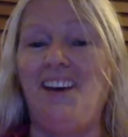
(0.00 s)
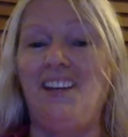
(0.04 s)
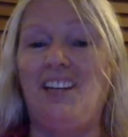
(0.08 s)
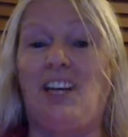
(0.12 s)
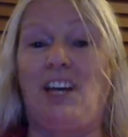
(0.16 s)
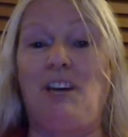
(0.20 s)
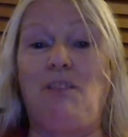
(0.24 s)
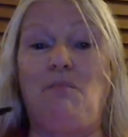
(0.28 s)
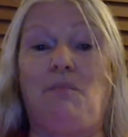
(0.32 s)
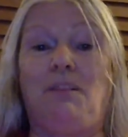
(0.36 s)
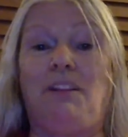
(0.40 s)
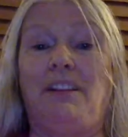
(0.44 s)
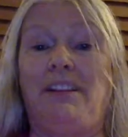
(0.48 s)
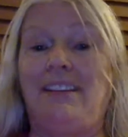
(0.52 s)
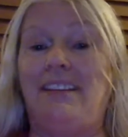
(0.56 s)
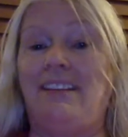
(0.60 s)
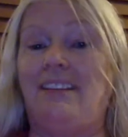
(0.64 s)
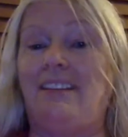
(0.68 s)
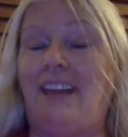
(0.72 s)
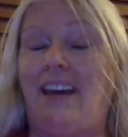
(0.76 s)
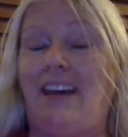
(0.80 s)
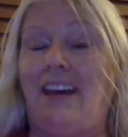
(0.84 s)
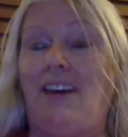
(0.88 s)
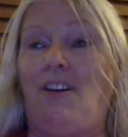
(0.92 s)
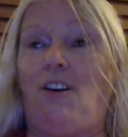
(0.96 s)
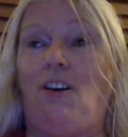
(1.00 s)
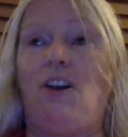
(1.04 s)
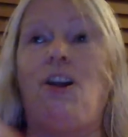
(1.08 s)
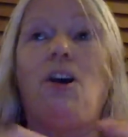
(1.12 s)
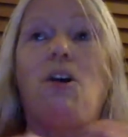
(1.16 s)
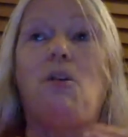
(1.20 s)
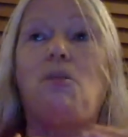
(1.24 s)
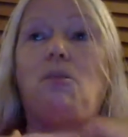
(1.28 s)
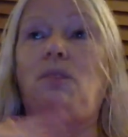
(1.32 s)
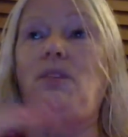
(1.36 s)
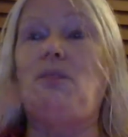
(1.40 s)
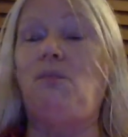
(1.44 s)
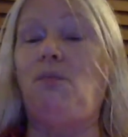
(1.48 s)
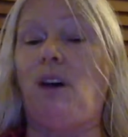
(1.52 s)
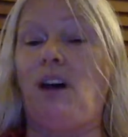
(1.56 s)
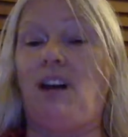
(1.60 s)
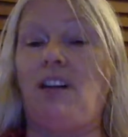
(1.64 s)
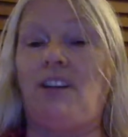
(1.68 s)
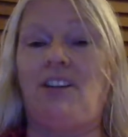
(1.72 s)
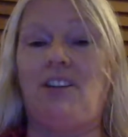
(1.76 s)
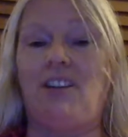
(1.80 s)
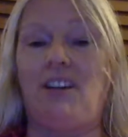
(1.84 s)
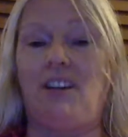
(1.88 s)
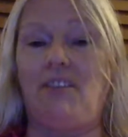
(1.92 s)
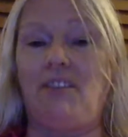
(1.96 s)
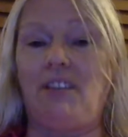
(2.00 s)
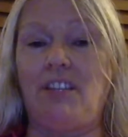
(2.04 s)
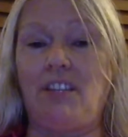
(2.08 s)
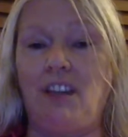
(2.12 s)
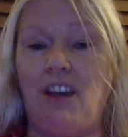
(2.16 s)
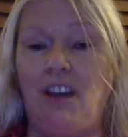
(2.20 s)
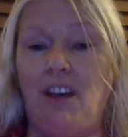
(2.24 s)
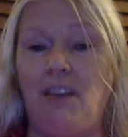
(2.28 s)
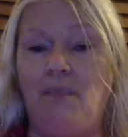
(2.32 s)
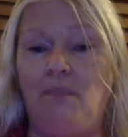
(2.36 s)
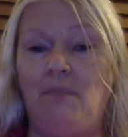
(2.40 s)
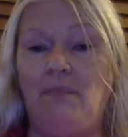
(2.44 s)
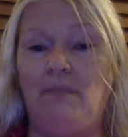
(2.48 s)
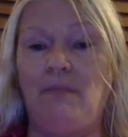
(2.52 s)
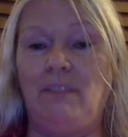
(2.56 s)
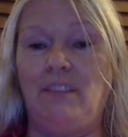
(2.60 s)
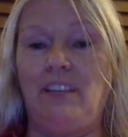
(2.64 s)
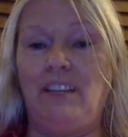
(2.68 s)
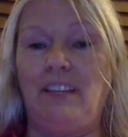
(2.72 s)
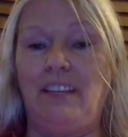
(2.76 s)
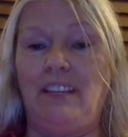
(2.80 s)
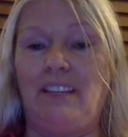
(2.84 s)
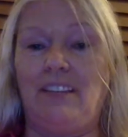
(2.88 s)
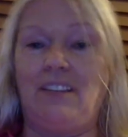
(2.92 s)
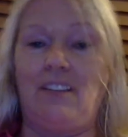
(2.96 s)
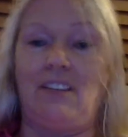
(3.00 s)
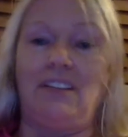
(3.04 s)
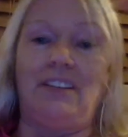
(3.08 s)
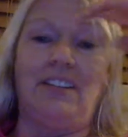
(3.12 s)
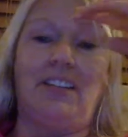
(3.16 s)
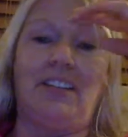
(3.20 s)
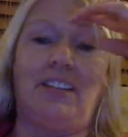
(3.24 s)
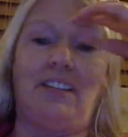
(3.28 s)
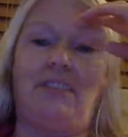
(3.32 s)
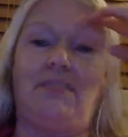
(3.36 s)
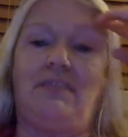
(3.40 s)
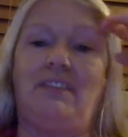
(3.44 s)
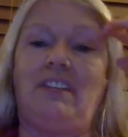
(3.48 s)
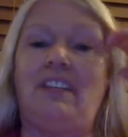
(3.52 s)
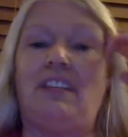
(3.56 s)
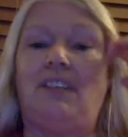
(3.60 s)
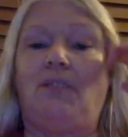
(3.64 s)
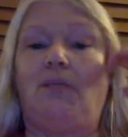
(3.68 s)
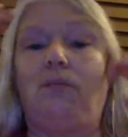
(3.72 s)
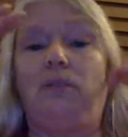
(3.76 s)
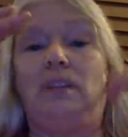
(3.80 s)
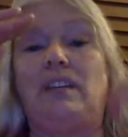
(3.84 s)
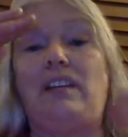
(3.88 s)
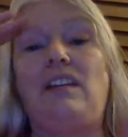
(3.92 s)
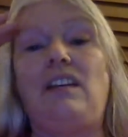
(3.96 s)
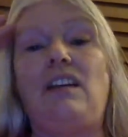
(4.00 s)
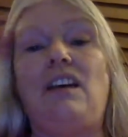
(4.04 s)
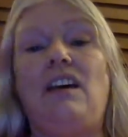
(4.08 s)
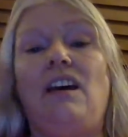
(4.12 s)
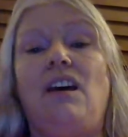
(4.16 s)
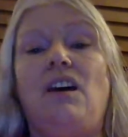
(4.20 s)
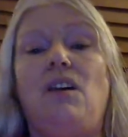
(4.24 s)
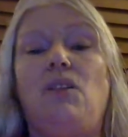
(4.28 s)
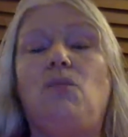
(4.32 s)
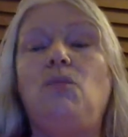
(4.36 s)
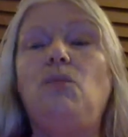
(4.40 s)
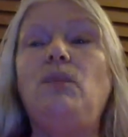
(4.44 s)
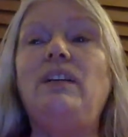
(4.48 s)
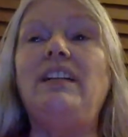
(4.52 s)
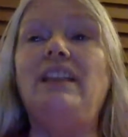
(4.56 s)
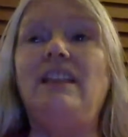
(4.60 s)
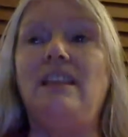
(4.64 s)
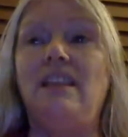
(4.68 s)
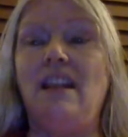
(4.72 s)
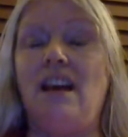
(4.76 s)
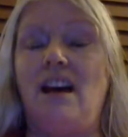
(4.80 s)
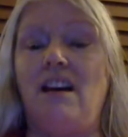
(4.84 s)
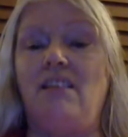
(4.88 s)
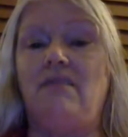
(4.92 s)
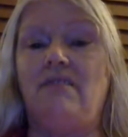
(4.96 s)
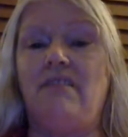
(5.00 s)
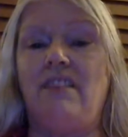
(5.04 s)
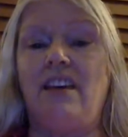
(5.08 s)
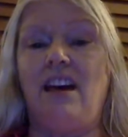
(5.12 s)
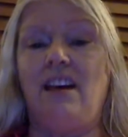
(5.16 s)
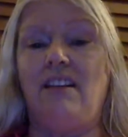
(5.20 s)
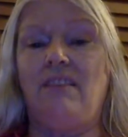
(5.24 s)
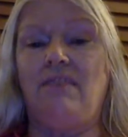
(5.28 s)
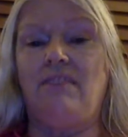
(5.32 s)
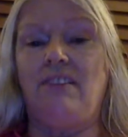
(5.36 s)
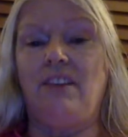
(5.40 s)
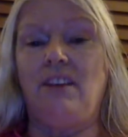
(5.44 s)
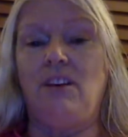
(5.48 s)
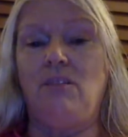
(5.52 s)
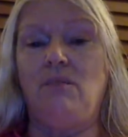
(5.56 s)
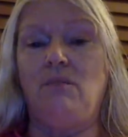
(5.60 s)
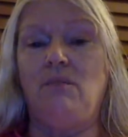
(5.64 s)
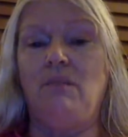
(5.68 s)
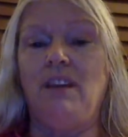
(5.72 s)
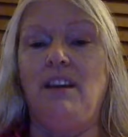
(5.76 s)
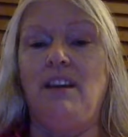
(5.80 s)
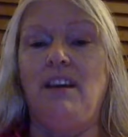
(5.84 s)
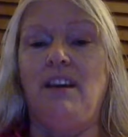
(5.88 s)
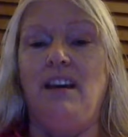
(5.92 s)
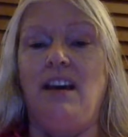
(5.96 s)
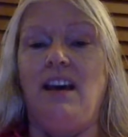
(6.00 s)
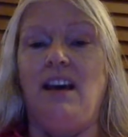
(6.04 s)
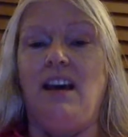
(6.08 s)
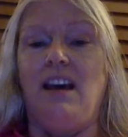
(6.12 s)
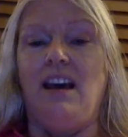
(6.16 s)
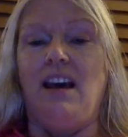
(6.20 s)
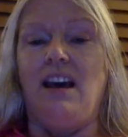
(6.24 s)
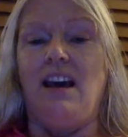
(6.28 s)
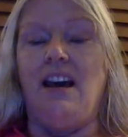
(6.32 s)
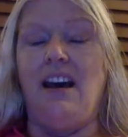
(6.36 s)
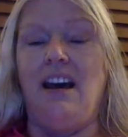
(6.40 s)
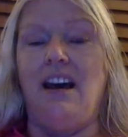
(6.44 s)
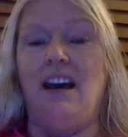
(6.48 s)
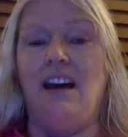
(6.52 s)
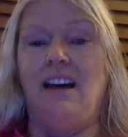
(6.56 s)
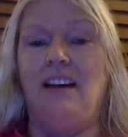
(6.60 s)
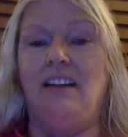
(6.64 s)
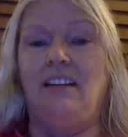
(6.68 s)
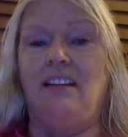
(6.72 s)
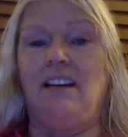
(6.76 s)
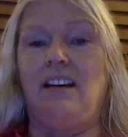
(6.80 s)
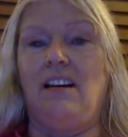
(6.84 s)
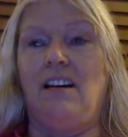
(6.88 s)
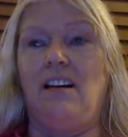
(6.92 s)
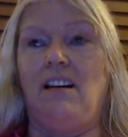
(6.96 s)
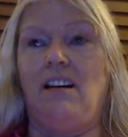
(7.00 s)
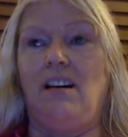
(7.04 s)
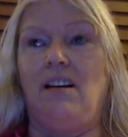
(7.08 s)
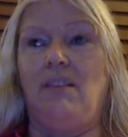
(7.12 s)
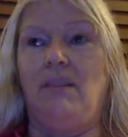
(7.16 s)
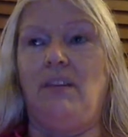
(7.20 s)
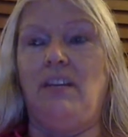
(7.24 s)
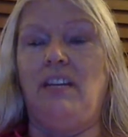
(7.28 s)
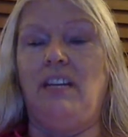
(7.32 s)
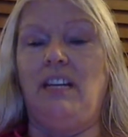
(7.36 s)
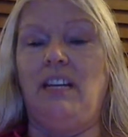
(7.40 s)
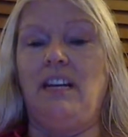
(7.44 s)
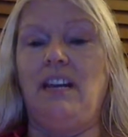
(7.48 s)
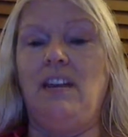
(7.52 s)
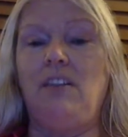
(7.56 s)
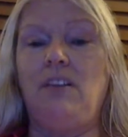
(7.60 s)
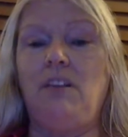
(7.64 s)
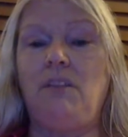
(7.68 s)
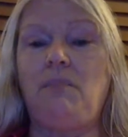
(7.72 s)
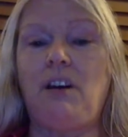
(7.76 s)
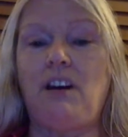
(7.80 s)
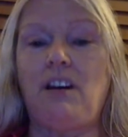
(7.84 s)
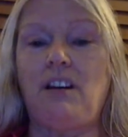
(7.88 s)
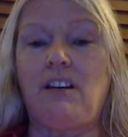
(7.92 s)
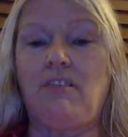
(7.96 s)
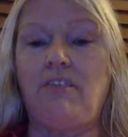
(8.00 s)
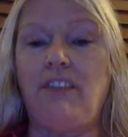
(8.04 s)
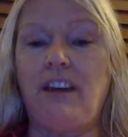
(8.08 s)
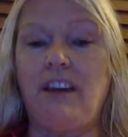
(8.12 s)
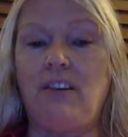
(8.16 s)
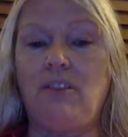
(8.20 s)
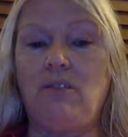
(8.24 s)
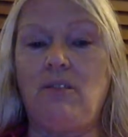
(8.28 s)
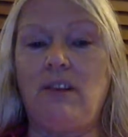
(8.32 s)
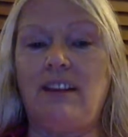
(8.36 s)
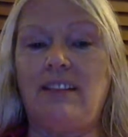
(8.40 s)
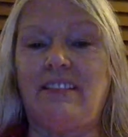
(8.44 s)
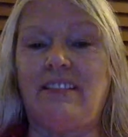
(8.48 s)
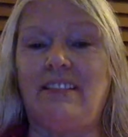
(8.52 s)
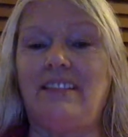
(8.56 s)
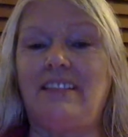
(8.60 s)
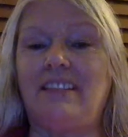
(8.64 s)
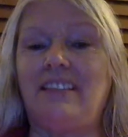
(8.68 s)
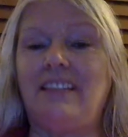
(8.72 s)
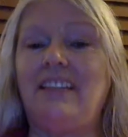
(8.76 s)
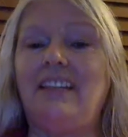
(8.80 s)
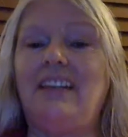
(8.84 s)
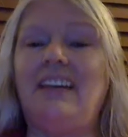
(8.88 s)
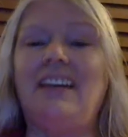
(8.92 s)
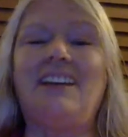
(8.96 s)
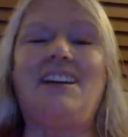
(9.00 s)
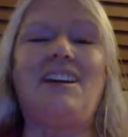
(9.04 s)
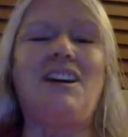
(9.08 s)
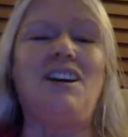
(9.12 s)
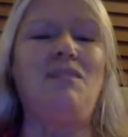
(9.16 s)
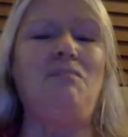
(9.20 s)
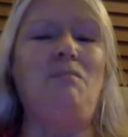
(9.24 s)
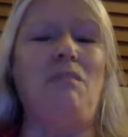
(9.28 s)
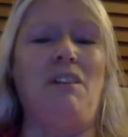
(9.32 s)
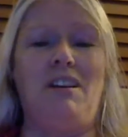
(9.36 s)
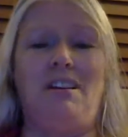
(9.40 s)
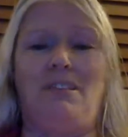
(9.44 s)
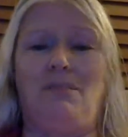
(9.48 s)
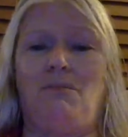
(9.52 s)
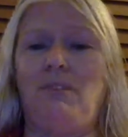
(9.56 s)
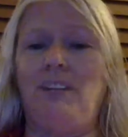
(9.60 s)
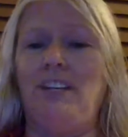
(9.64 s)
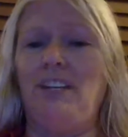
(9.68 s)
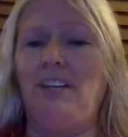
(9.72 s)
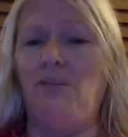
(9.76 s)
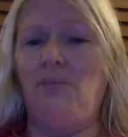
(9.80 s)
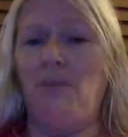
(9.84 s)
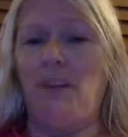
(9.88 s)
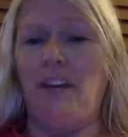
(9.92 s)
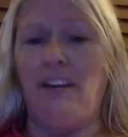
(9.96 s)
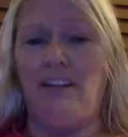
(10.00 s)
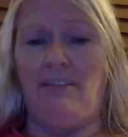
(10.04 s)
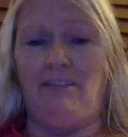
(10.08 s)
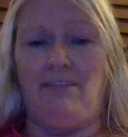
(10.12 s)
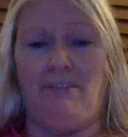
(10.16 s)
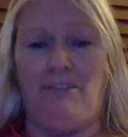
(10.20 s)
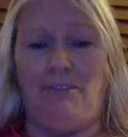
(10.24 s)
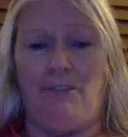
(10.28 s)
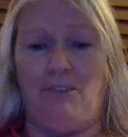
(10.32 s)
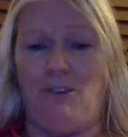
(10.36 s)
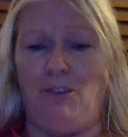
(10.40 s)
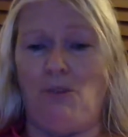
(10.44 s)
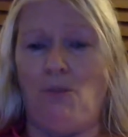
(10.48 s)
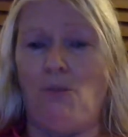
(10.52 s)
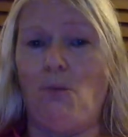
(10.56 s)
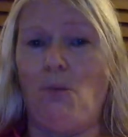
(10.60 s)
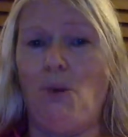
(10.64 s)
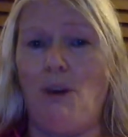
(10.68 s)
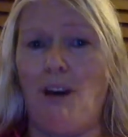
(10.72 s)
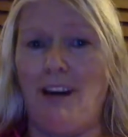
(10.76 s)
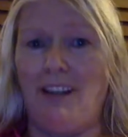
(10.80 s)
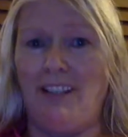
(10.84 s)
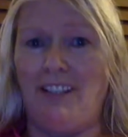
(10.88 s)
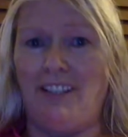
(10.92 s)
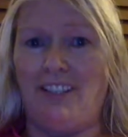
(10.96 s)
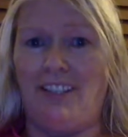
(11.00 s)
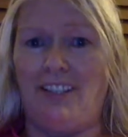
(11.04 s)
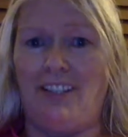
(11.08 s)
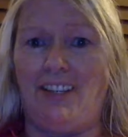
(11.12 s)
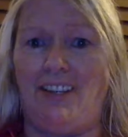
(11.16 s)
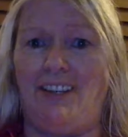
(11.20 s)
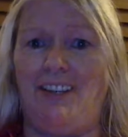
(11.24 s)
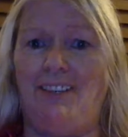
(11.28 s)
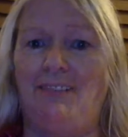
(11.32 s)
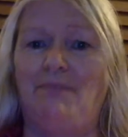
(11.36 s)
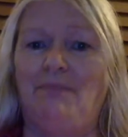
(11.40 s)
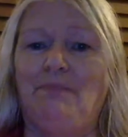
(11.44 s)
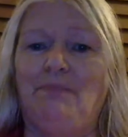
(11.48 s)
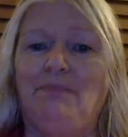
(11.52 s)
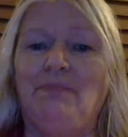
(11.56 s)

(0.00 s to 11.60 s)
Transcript: Complete tear. We watch it every time it's on TV, and we love that film. And any Harry Potter fan who hasn't seen it, come on, what are you waiting for? Watch it.